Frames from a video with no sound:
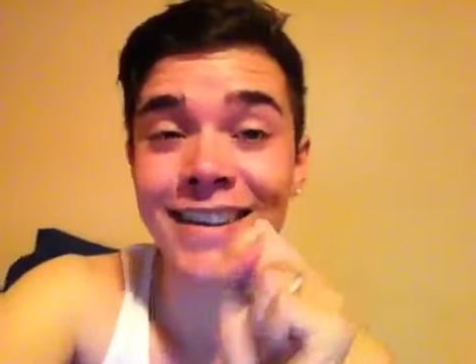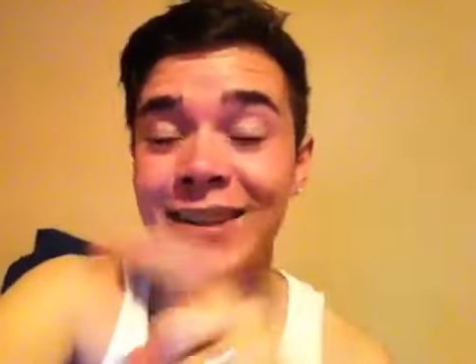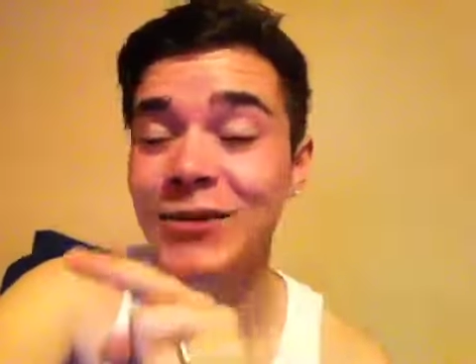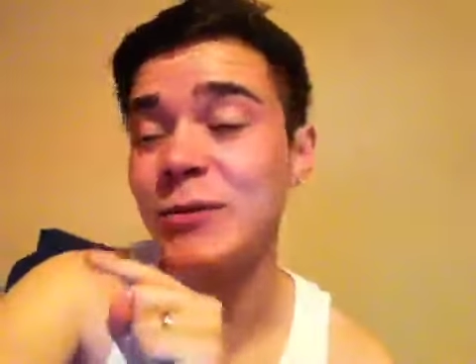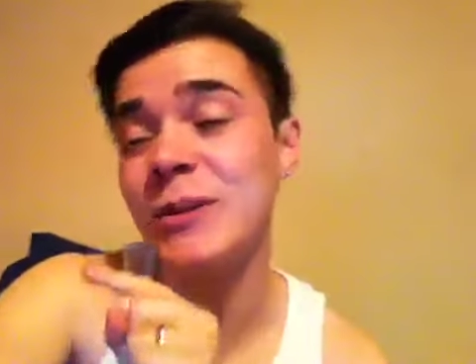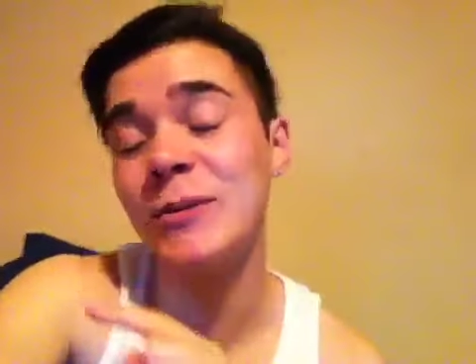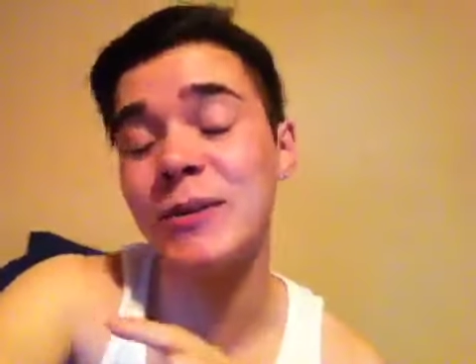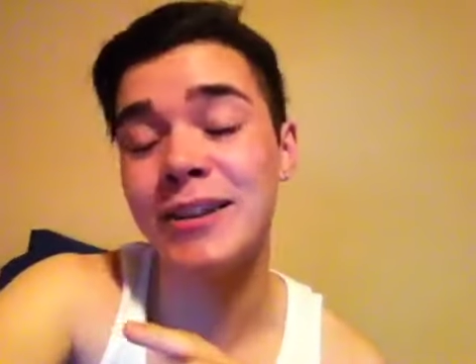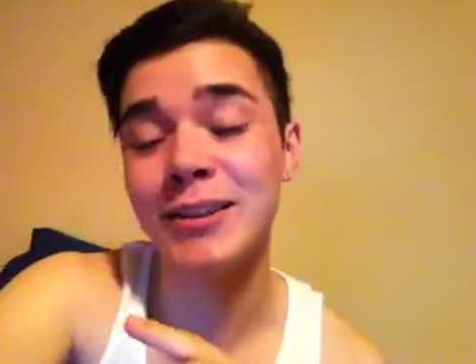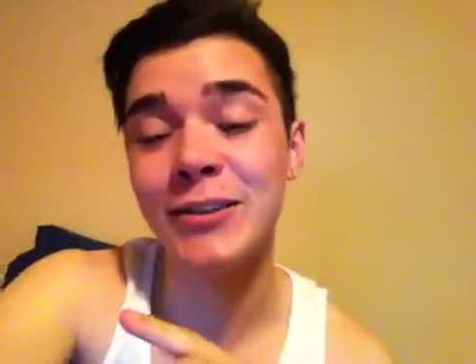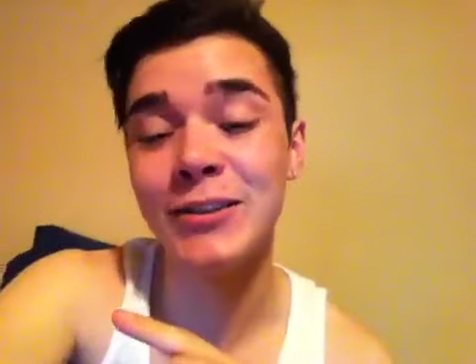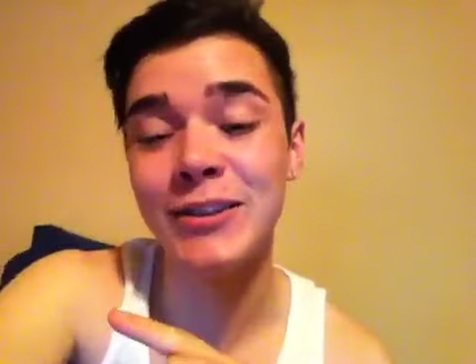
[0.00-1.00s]
That's really fun
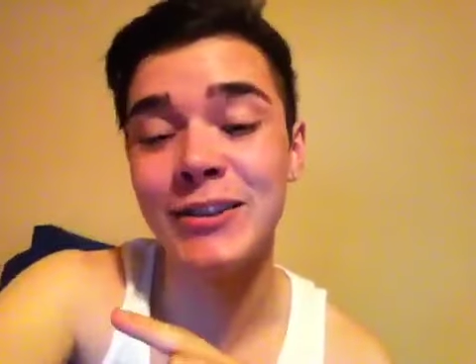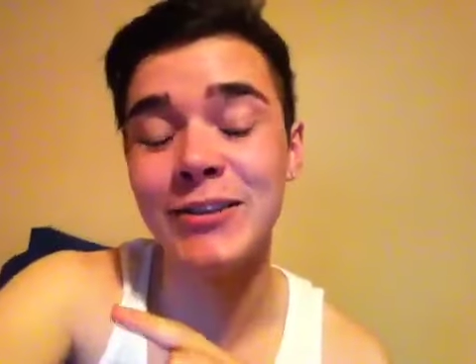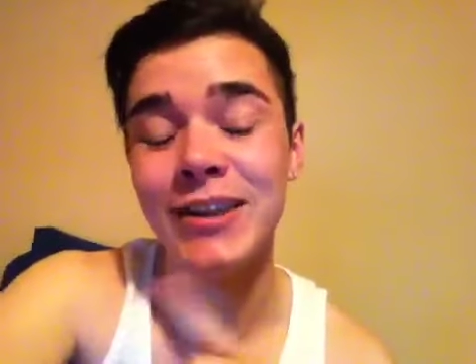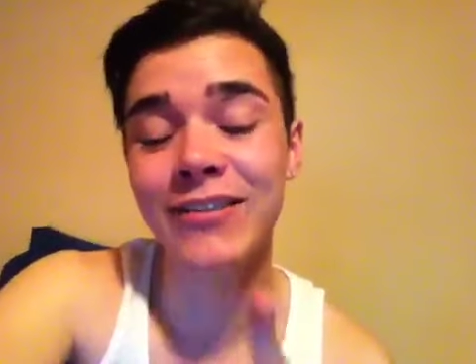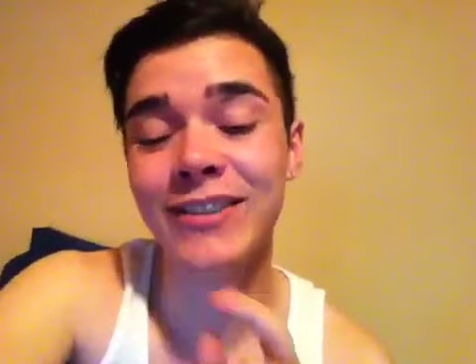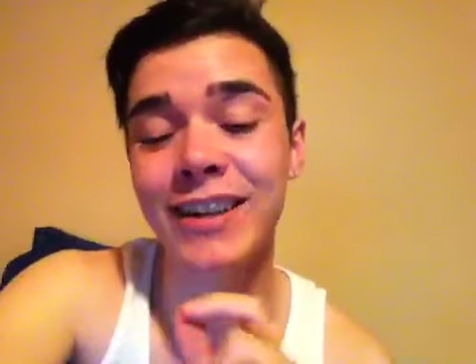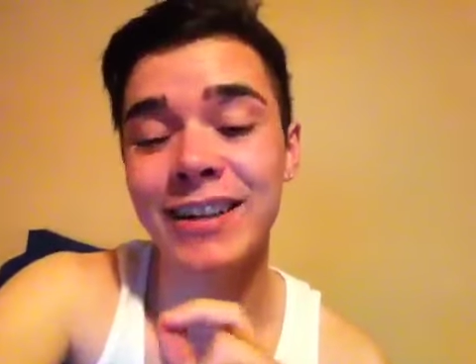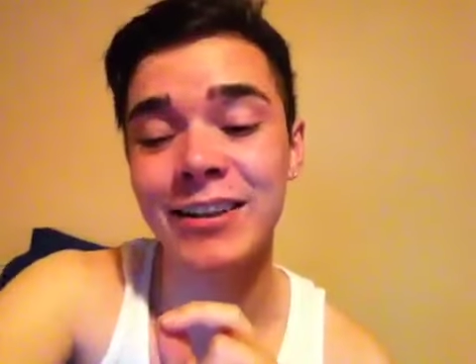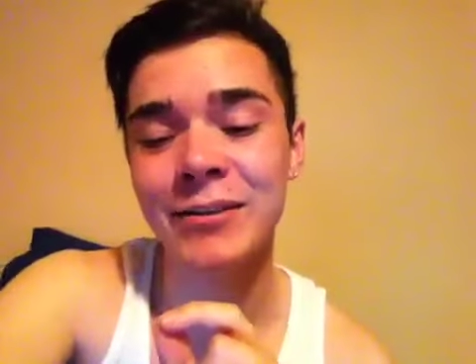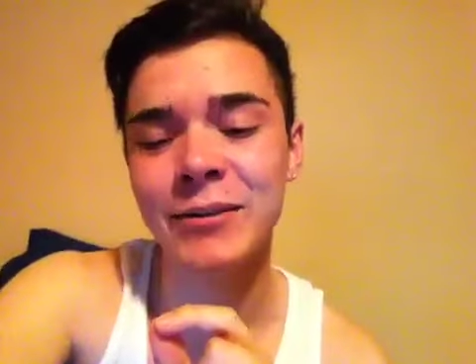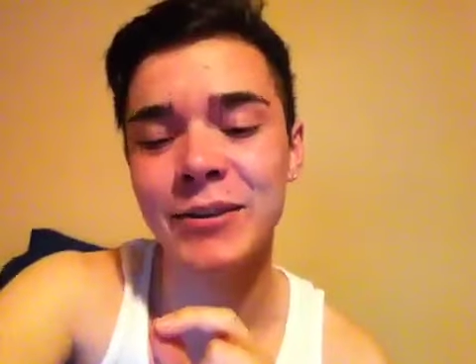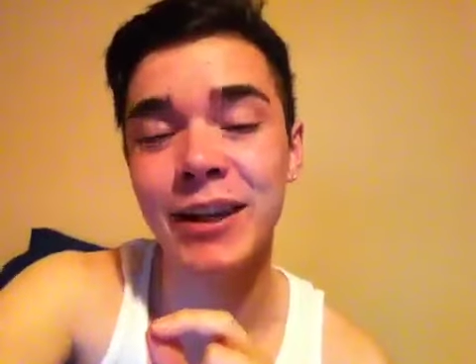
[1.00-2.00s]
to do still. Haven't done that
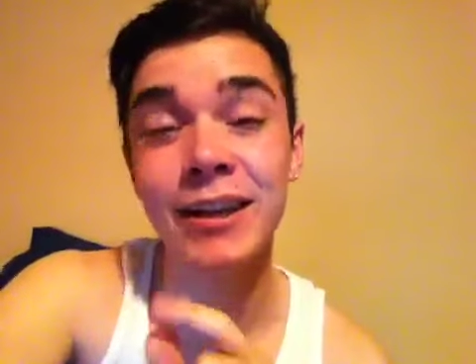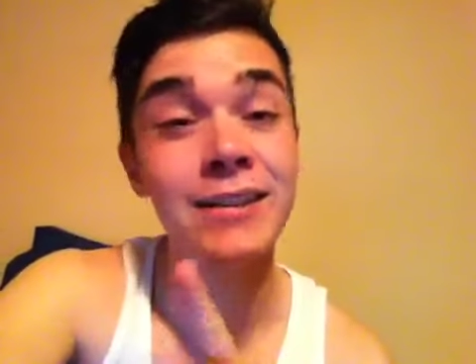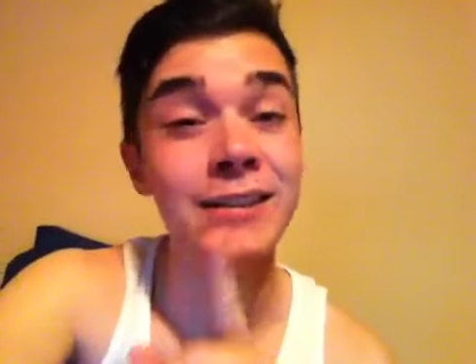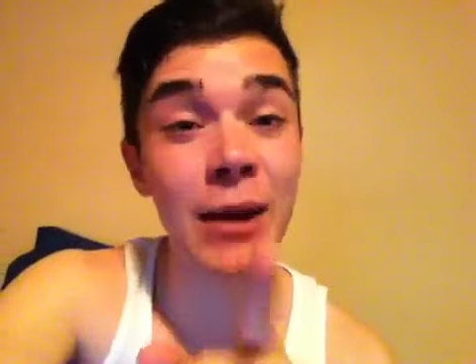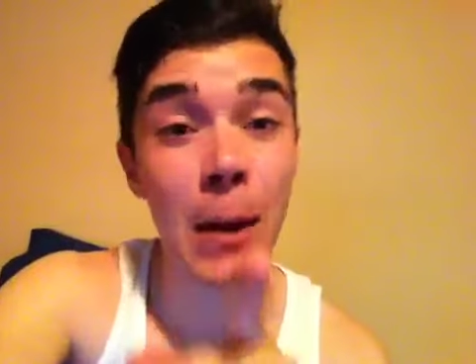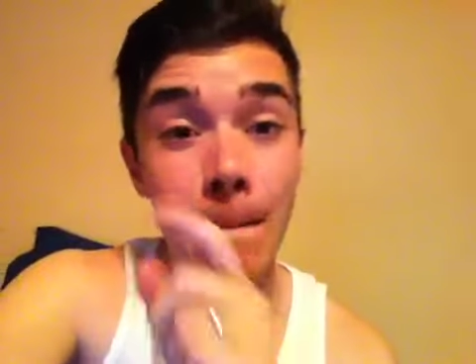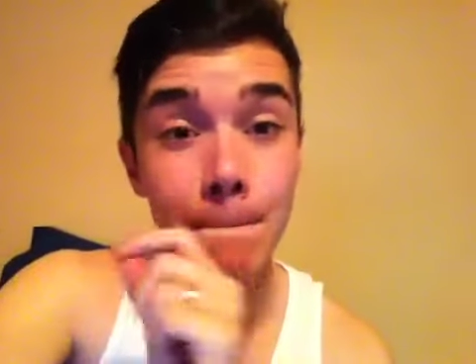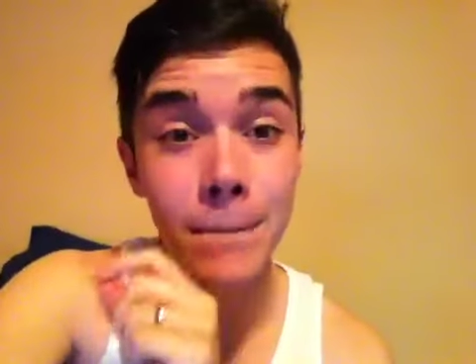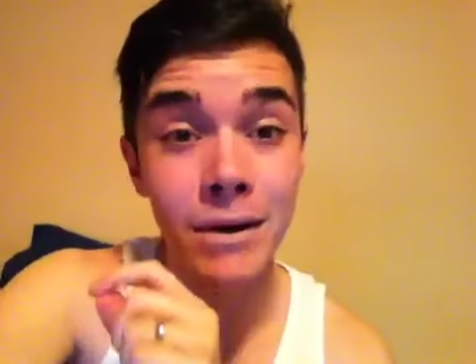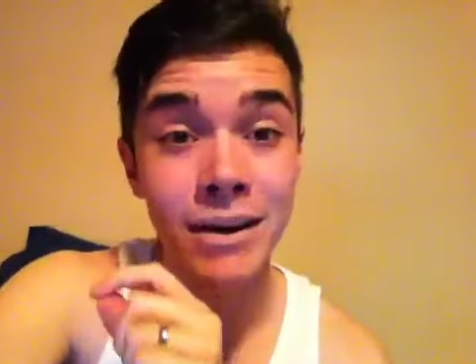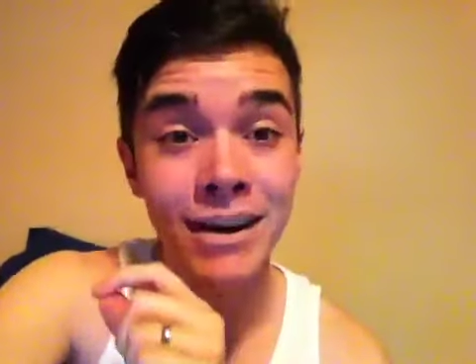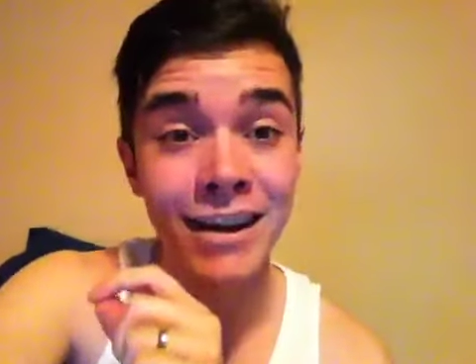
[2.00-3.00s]
in a few days.
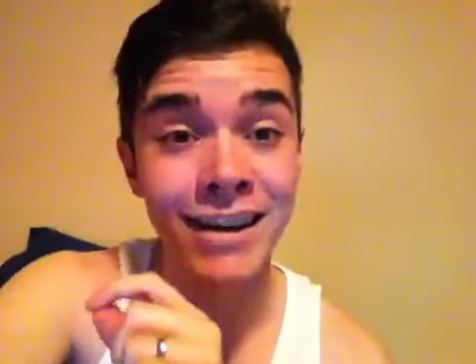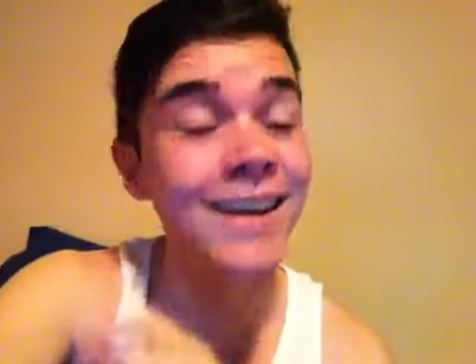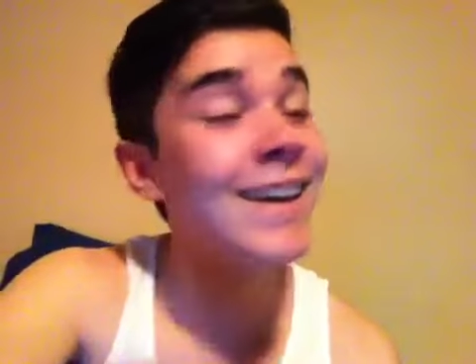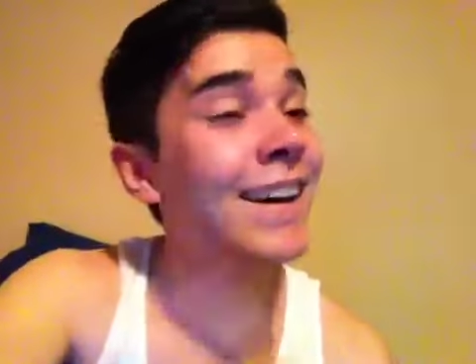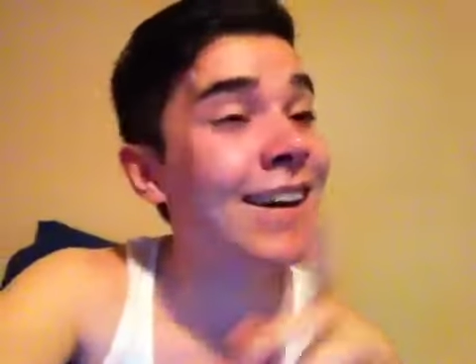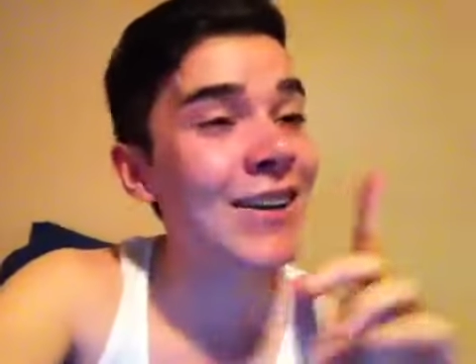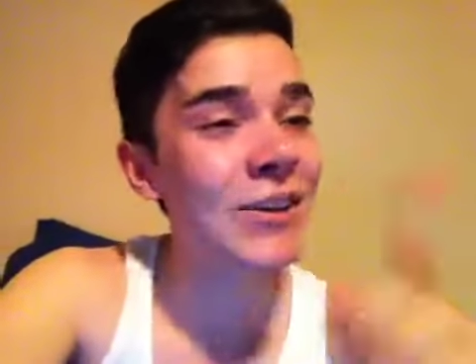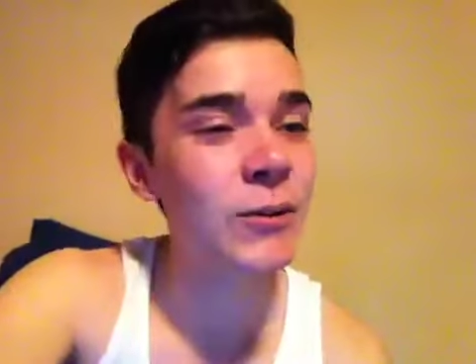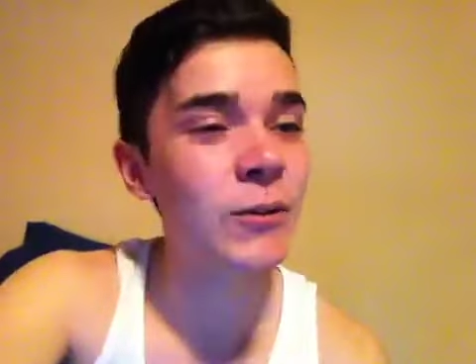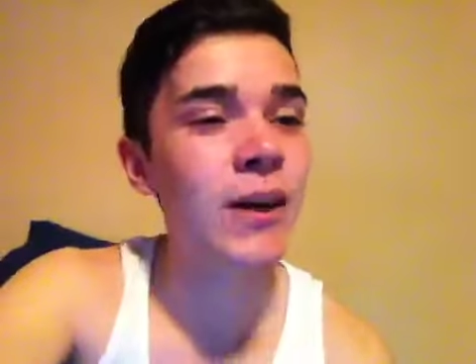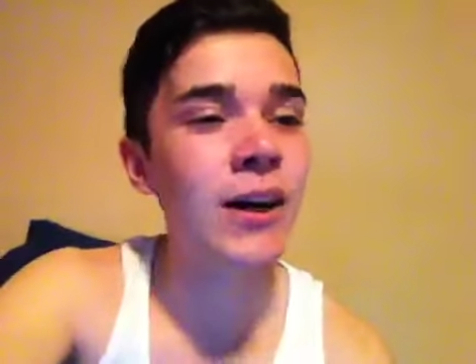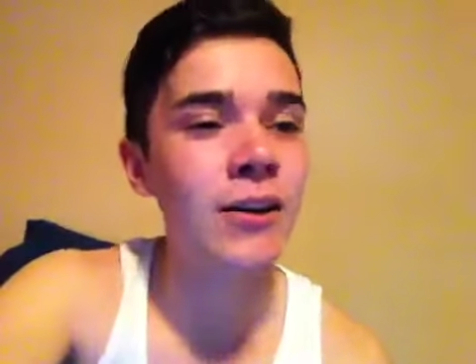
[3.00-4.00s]
But yeah.
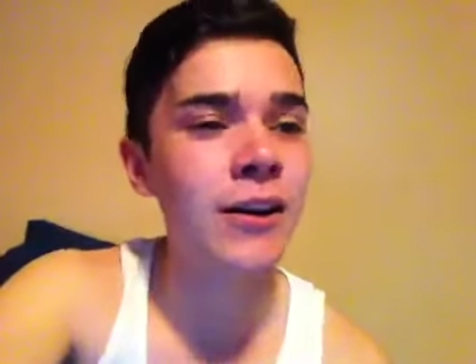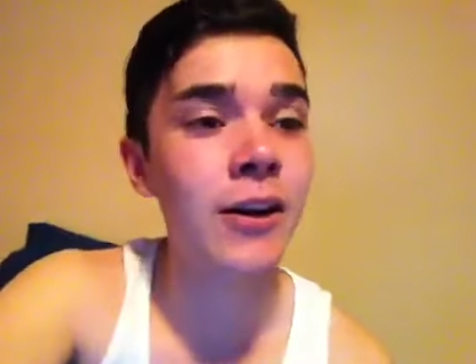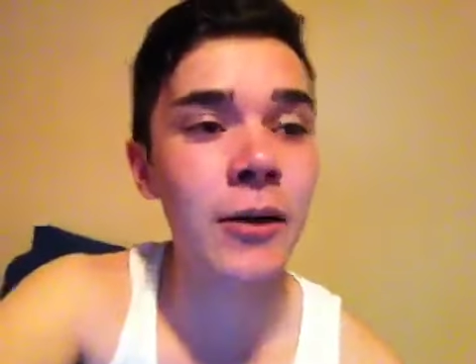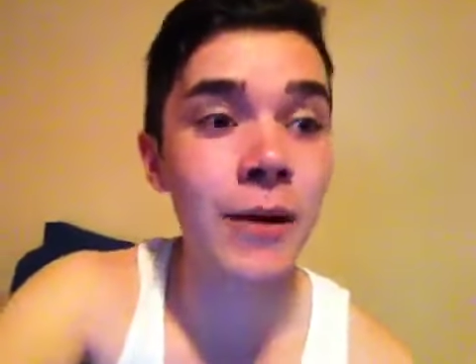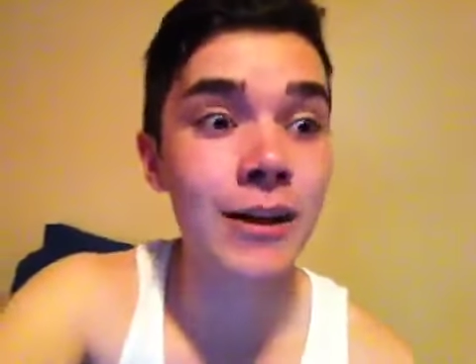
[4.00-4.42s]
Cool, I'm gonna go